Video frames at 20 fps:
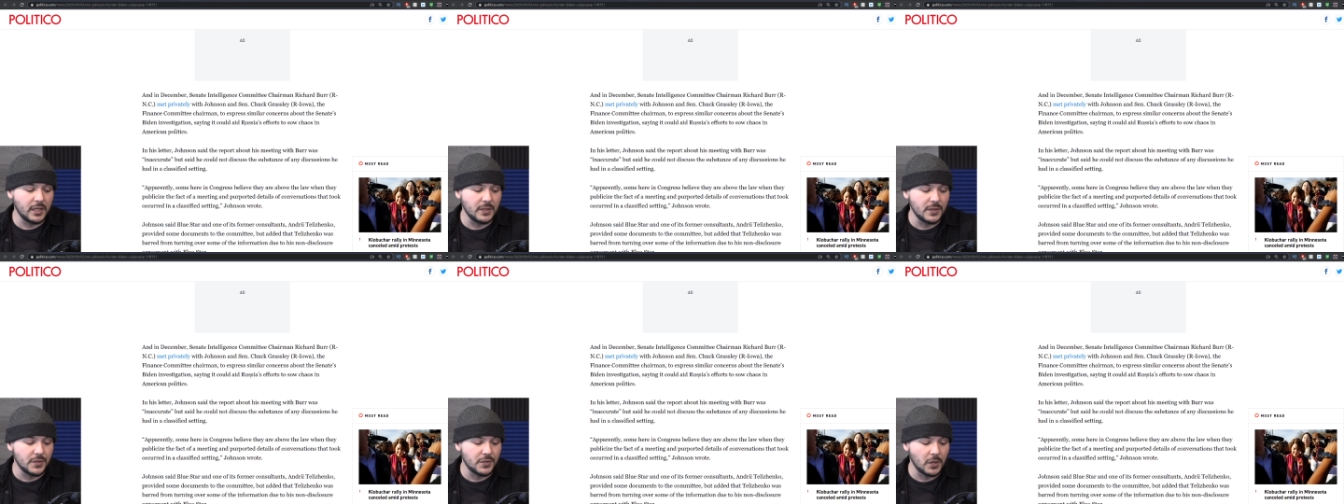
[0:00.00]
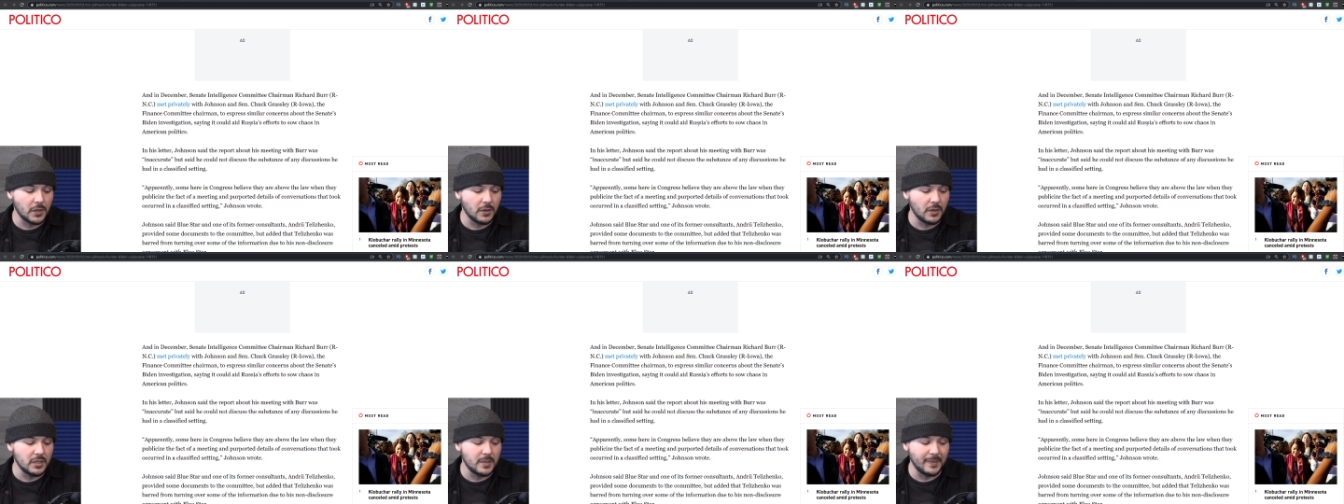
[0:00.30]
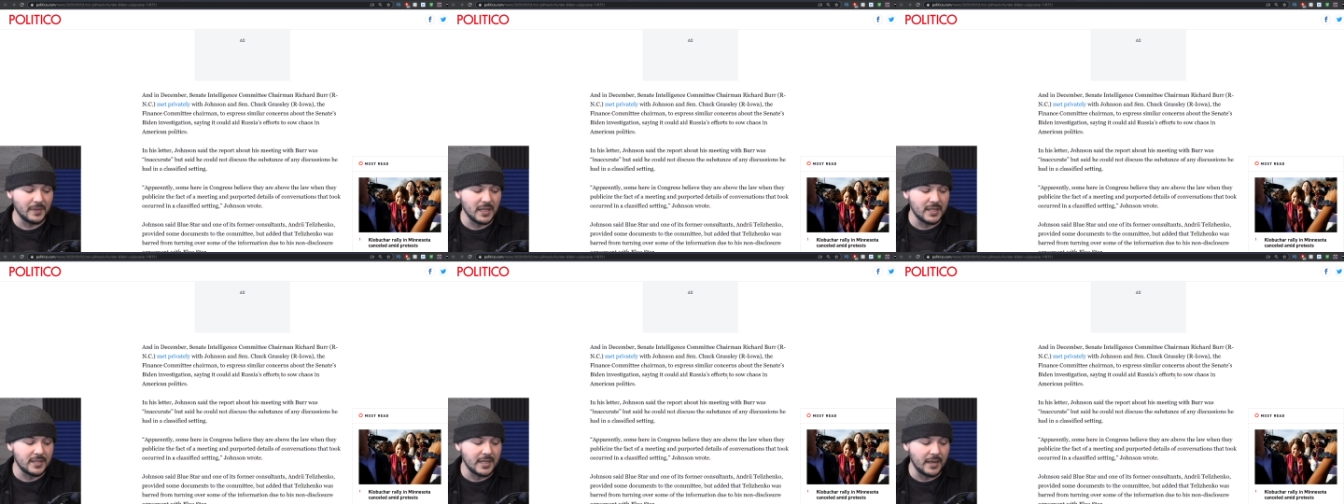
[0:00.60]
concerns
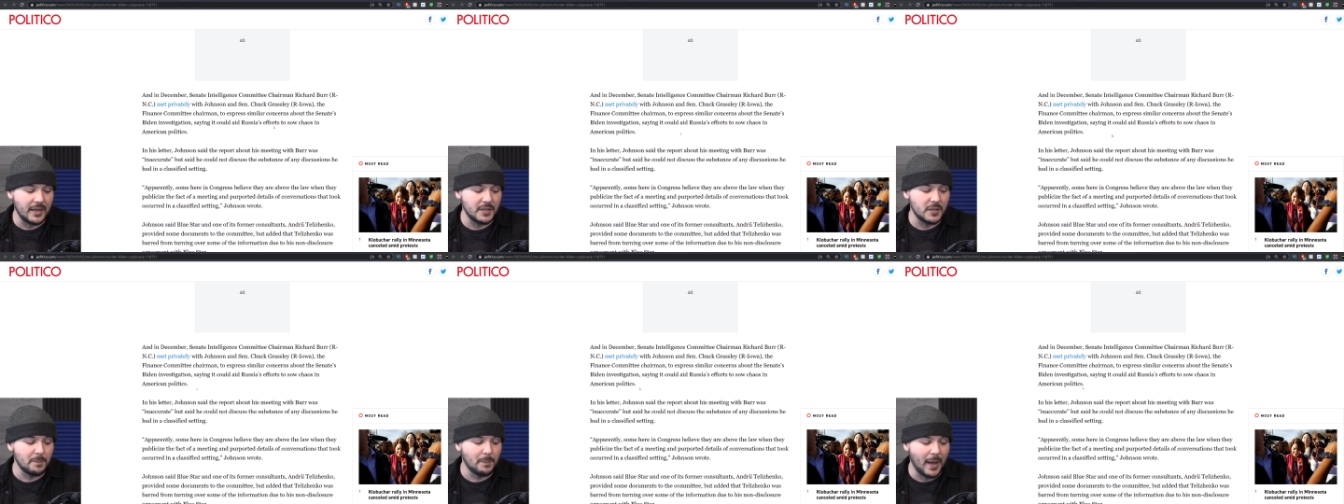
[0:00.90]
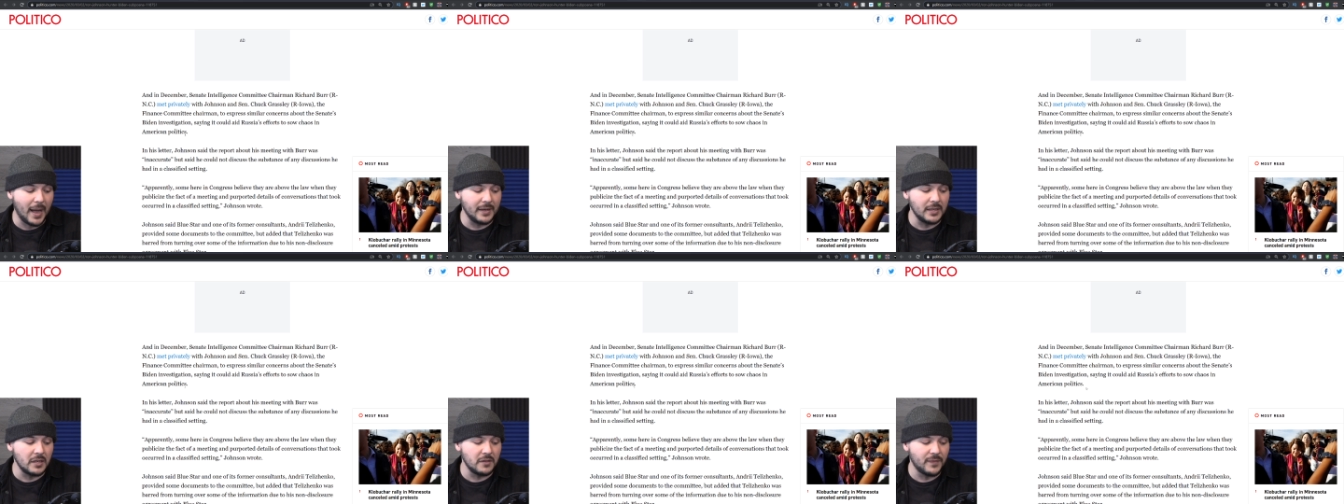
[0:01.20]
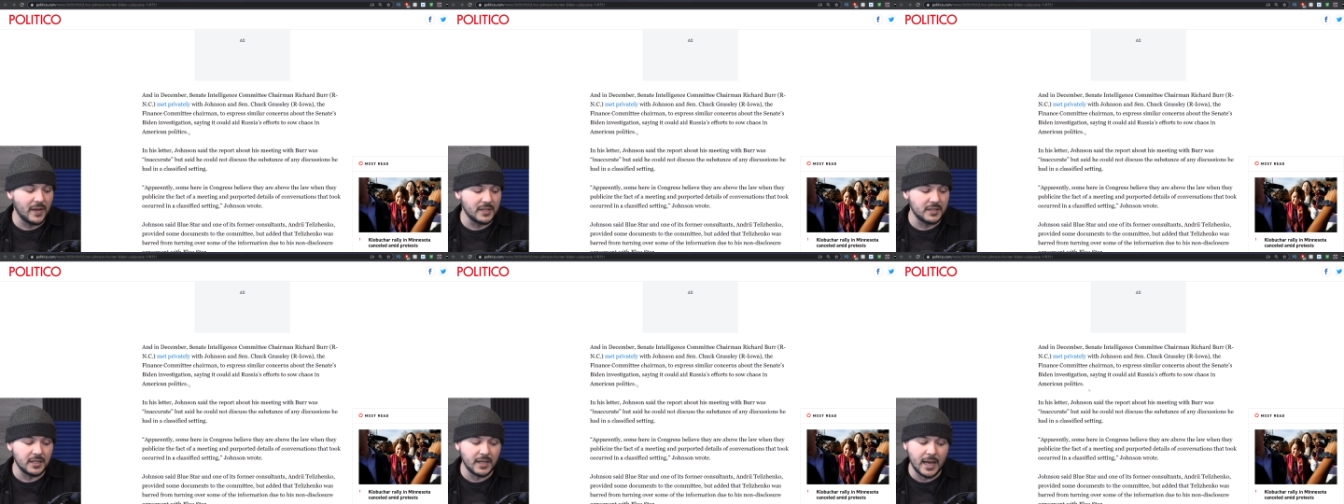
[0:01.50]
about the Senate's Biden
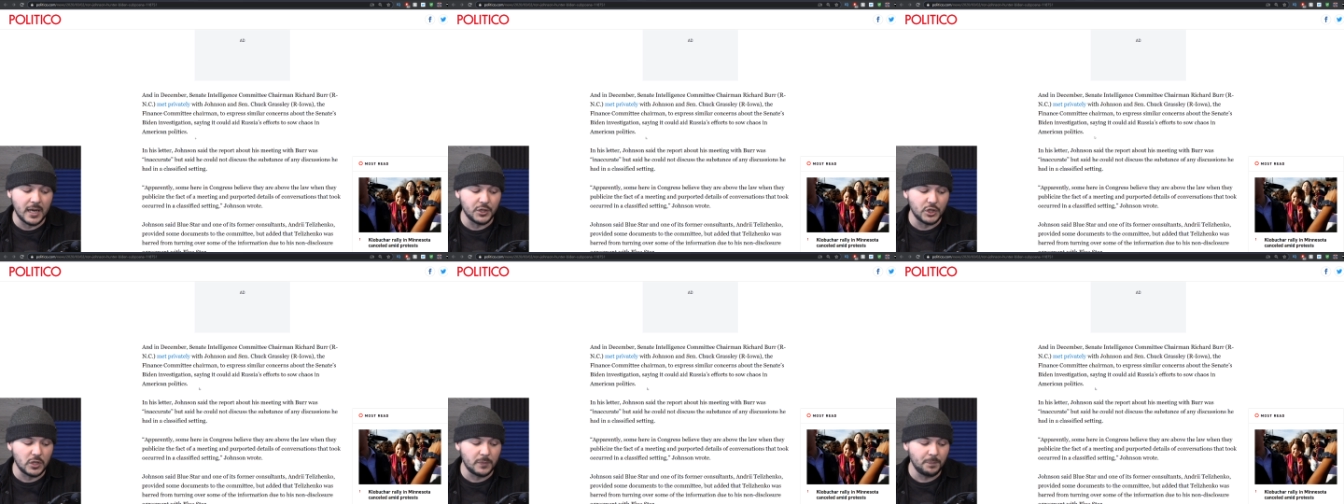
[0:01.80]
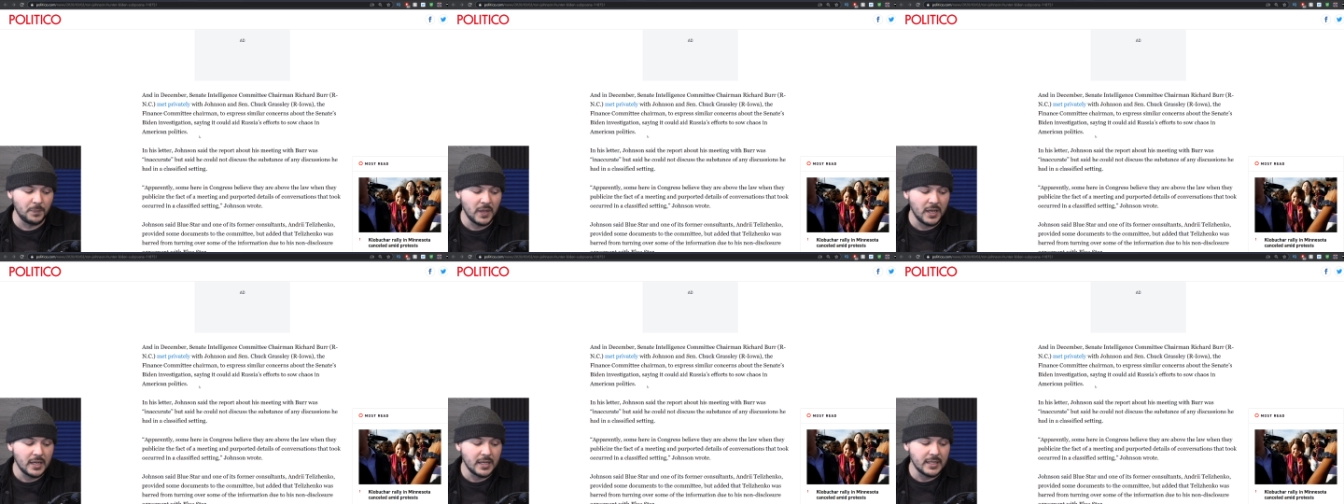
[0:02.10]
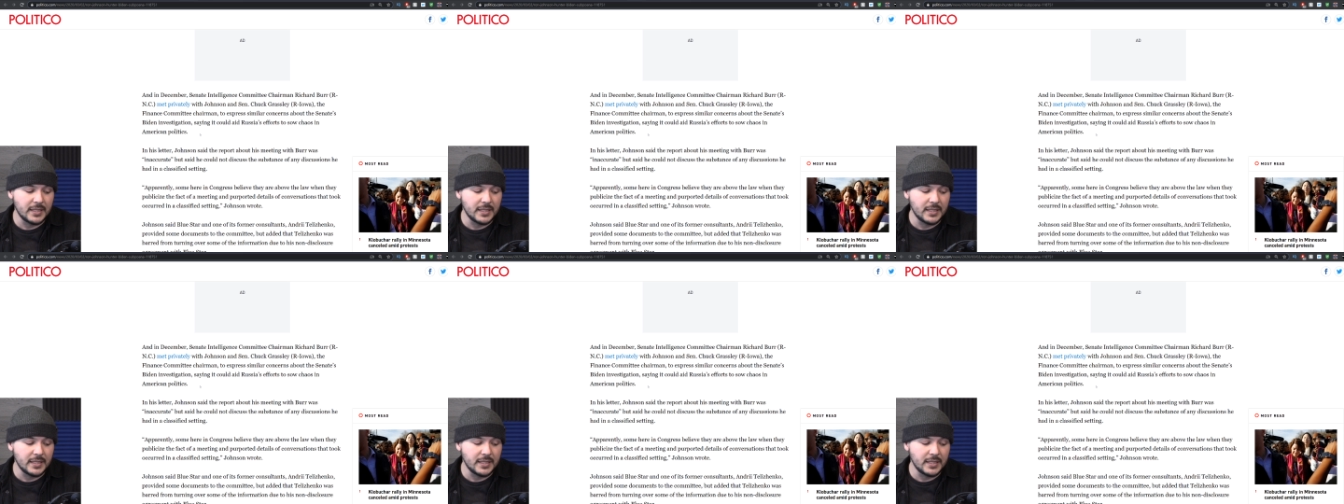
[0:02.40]
investigation,